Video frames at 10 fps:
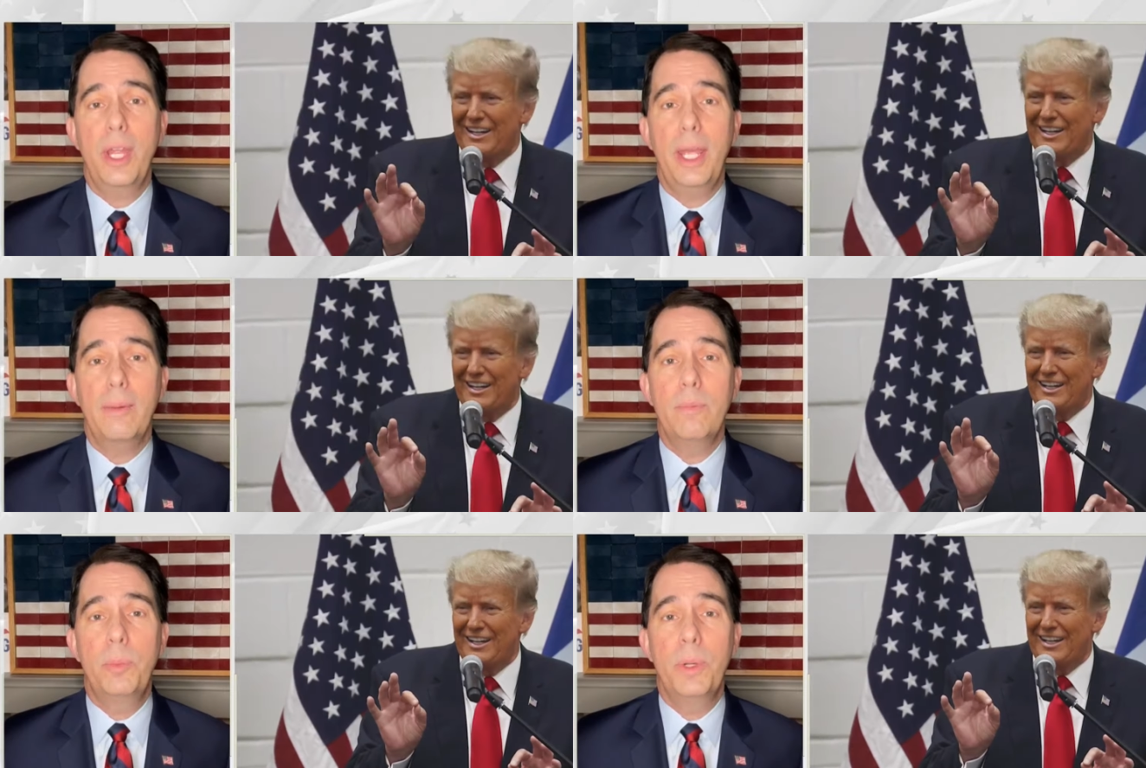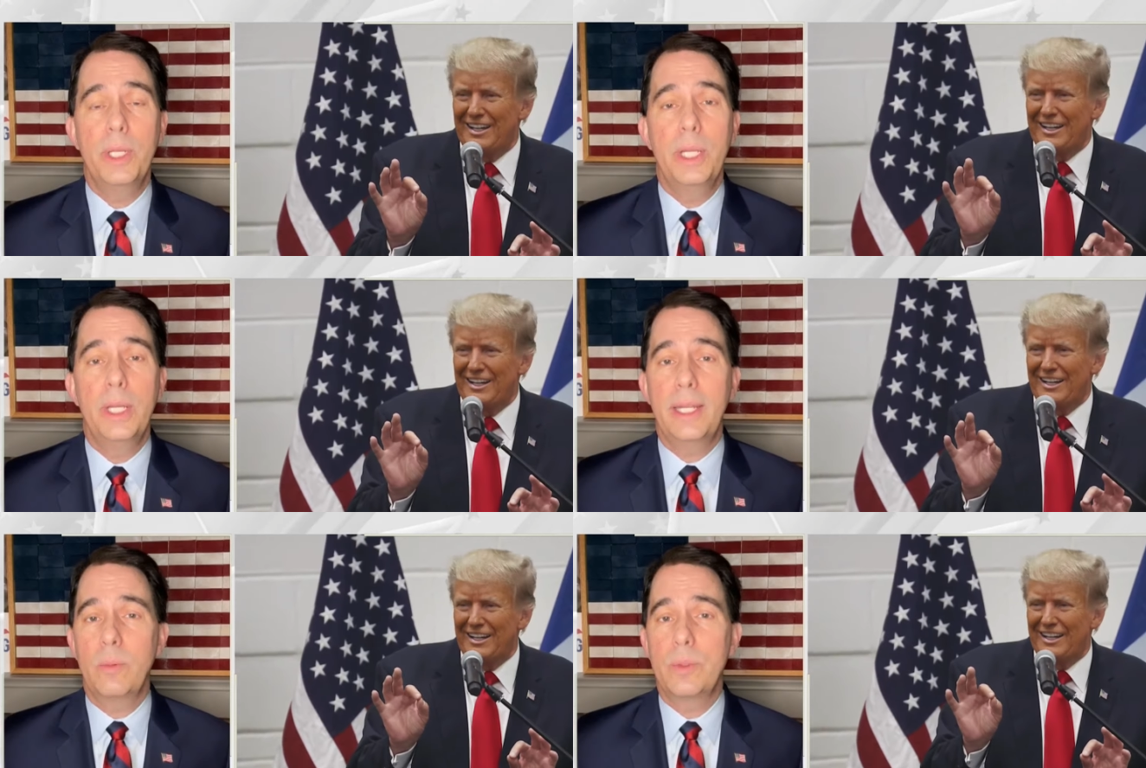Speaker 1: names, but
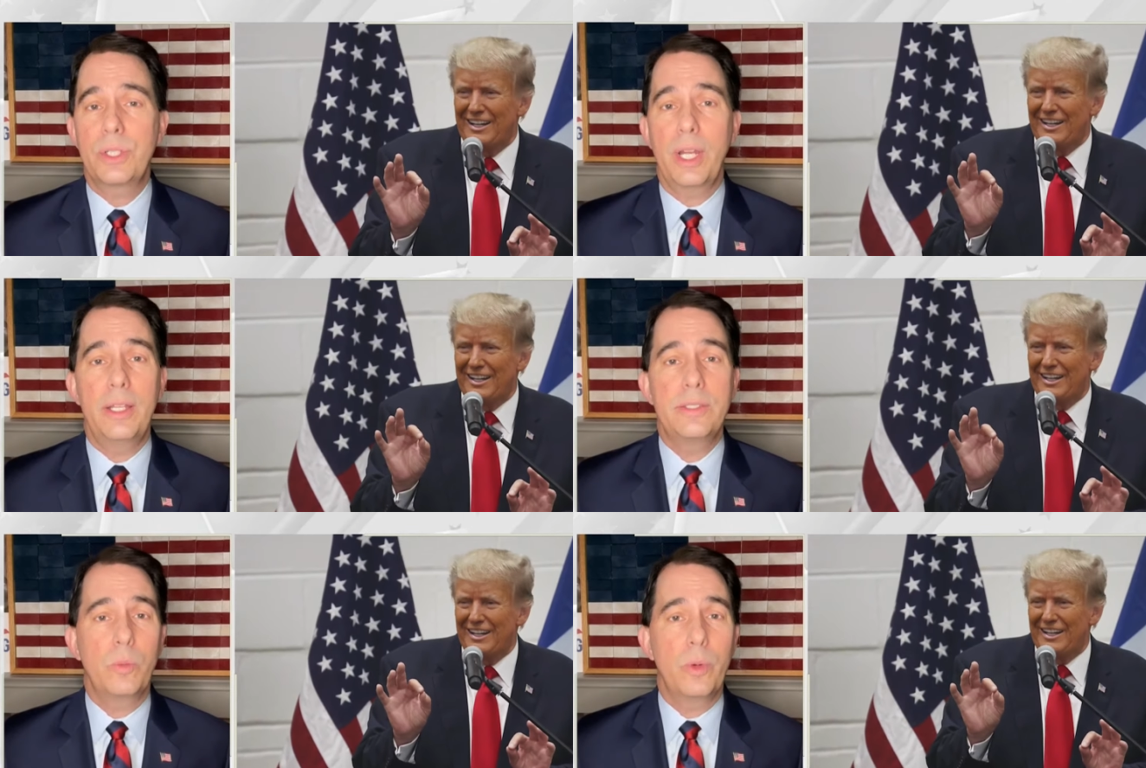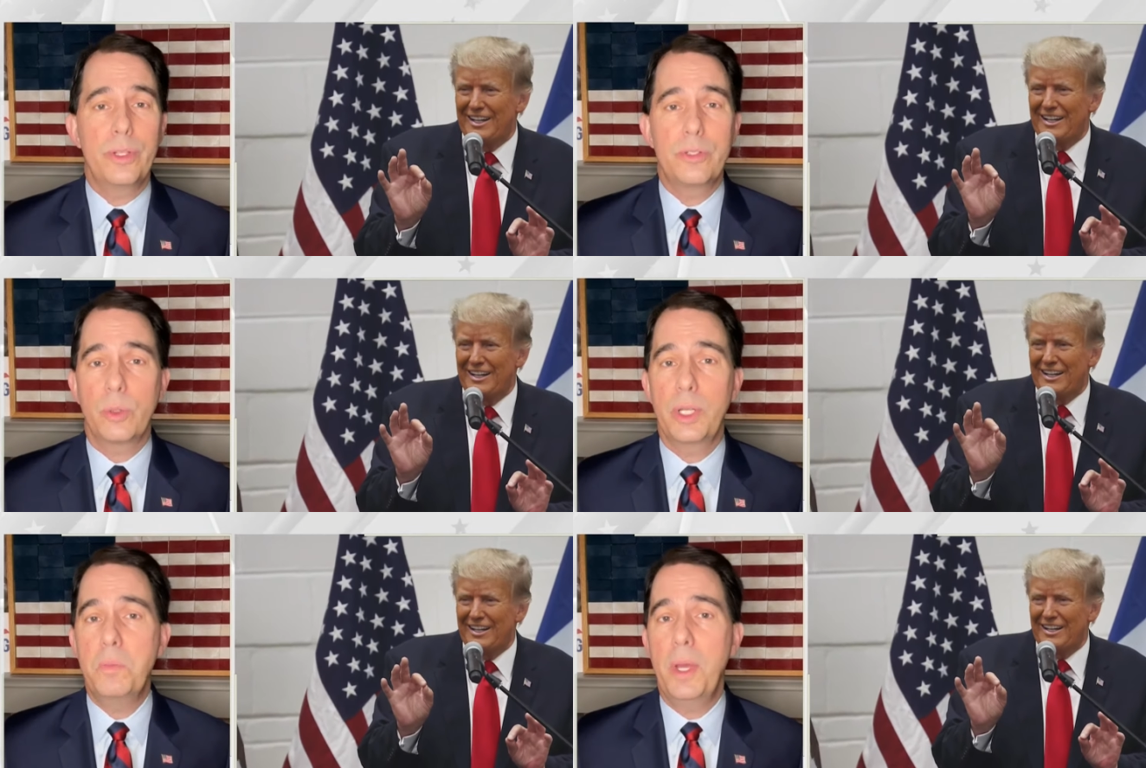in Wisconsin, whether it's
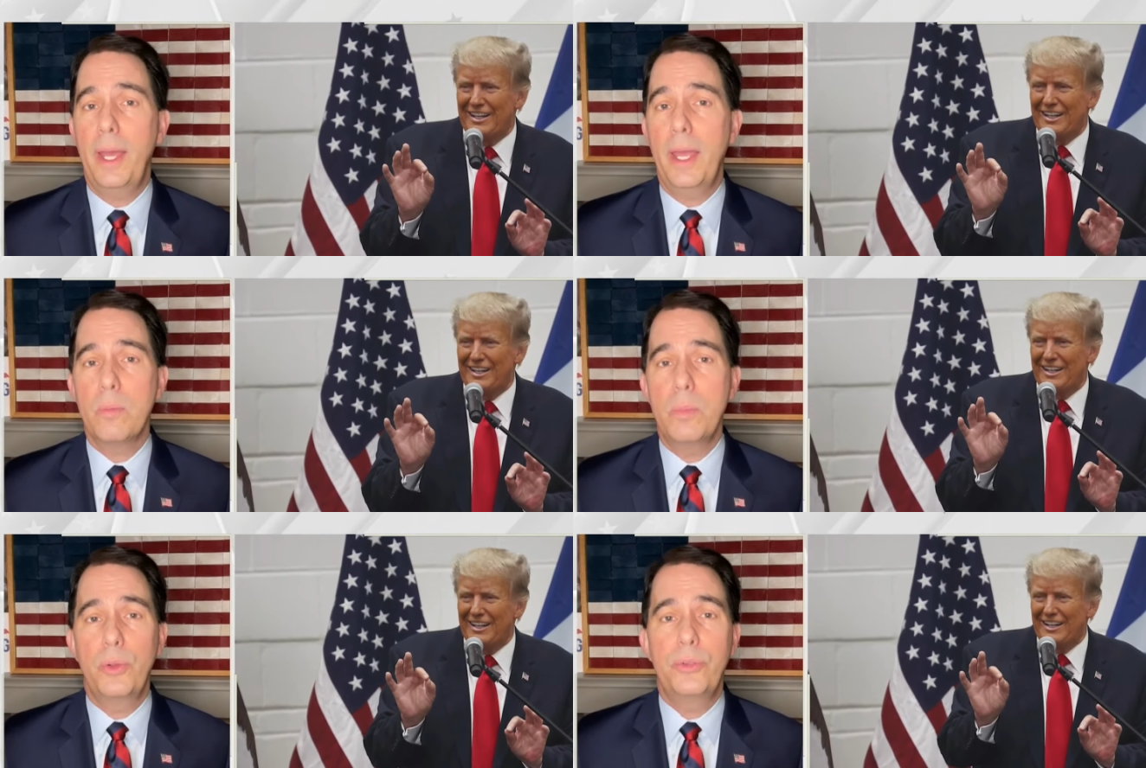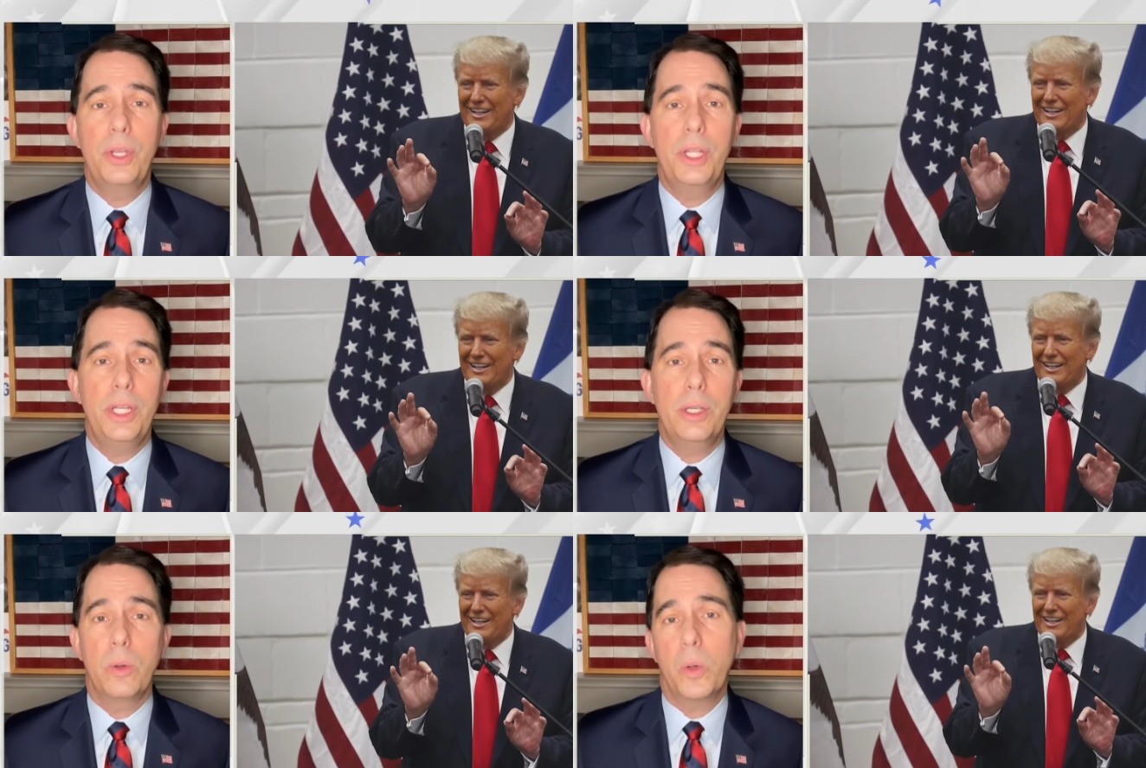Green Bay or
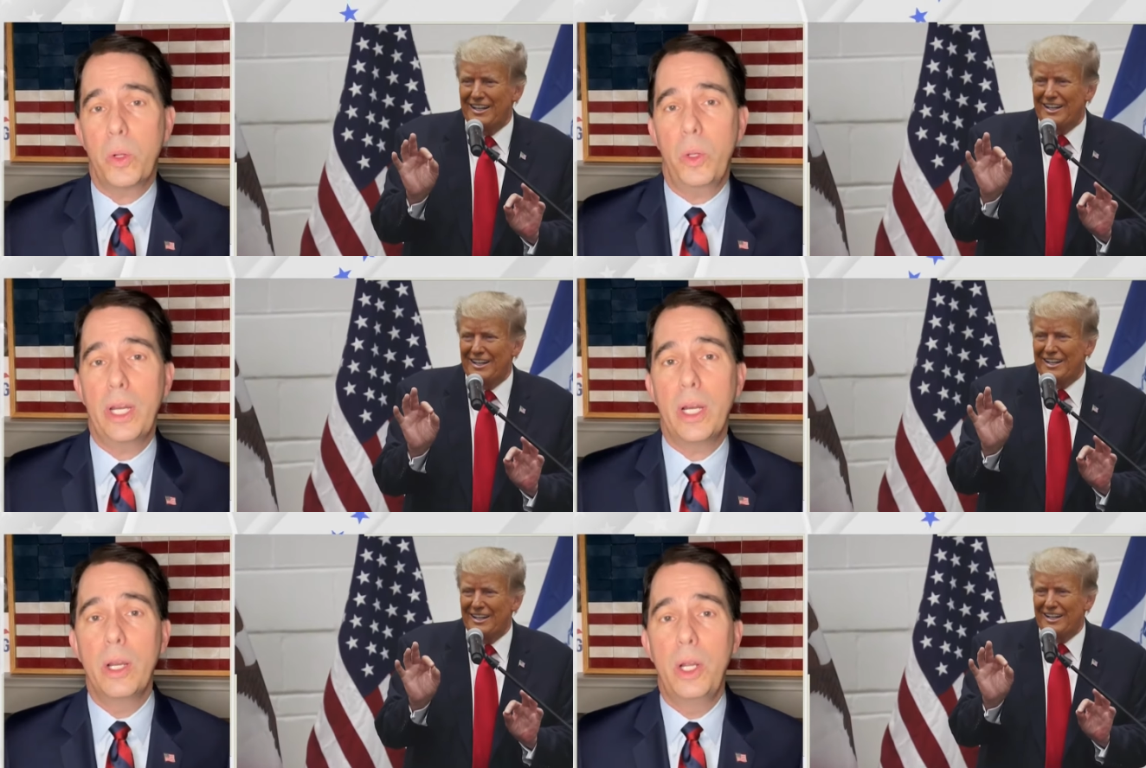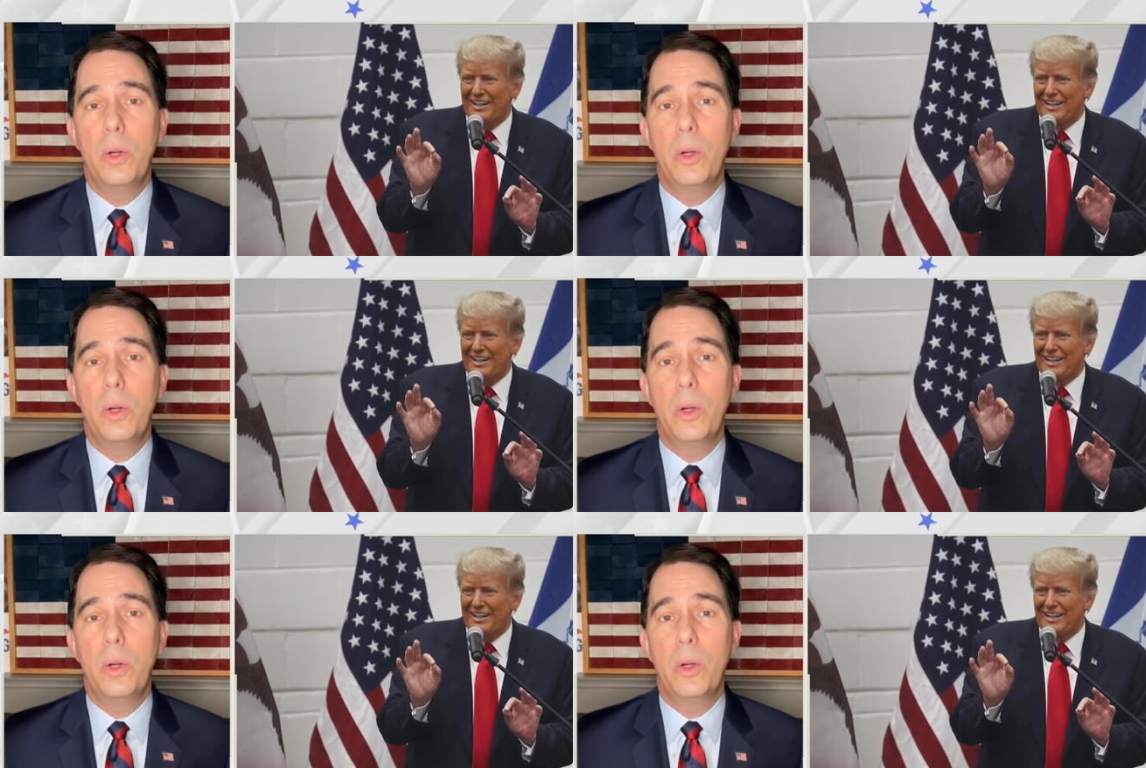Mosinee or Eau Claire